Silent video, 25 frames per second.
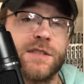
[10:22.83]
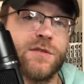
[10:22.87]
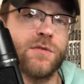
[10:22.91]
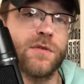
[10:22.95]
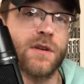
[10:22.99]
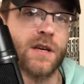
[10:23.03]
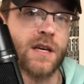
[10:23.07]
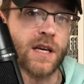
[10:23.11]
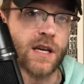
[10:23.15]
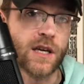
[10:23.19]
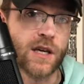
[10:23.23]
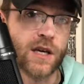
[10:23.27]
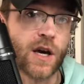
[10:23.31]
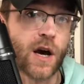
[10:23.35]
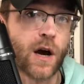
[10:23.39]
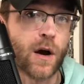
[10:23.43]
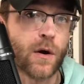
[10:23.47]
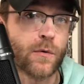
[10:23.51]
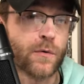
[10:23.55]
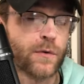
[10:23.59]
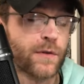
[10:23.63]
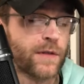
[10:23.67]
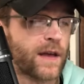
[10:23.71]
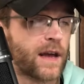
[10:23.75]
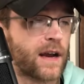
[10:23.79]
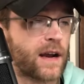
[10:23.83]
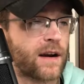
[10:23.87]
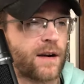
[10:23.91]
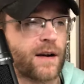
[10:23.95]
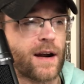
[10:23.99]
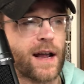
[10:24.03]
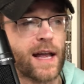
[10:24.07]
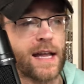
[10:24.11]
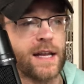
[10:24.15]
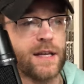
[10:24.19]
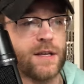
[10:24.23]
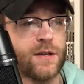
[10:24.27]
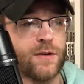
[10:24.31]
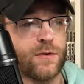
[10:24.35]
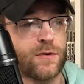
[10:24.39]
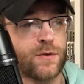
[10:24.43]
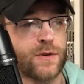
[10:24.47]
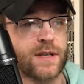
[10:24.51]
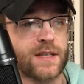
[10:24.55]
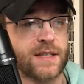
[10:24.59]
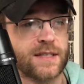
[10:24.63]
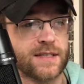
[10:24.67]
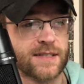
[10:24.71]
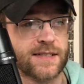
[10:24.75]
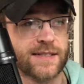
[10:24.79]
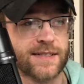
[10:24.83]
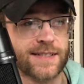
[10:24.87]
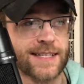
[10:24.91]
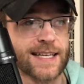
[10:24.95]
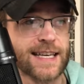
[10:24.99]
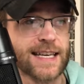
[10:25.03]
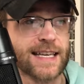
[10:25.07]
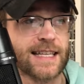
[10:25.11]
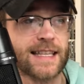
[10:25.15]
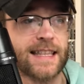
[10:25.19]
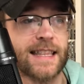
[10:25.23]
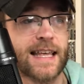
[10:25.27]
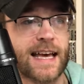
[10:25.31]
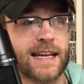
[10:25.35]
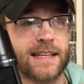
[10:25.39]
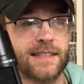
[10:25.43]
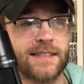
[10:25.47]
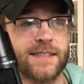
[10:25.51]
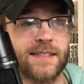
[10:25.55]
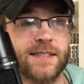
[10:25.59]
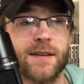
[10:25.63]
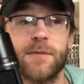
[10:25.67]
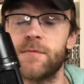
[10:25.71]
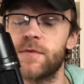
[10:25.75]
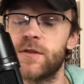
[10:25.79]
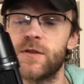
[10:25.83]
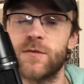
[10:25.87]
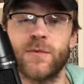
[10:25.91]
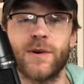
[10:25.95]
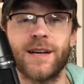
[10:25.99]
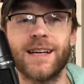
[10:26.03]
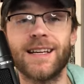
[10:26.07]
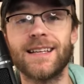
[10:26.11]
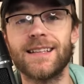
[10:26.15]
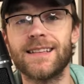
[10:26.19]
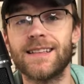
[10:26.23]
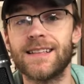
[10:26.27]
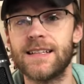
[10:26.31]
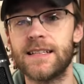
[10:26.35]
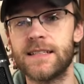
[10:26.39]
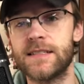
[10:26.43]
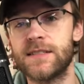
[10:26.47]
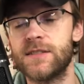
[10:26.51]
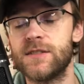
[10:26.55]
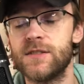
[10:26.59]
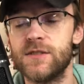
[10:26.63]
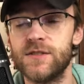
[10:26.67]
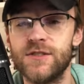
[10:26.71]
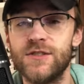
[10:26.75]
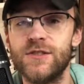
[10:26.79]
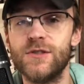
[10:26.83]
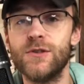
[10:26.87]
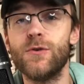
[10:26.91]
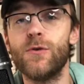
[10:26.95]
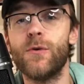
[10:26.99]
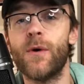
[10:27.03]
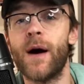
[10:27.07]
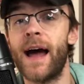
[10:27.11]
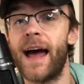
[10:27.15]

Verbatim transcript: you can go there and you can see that some of the winning lists do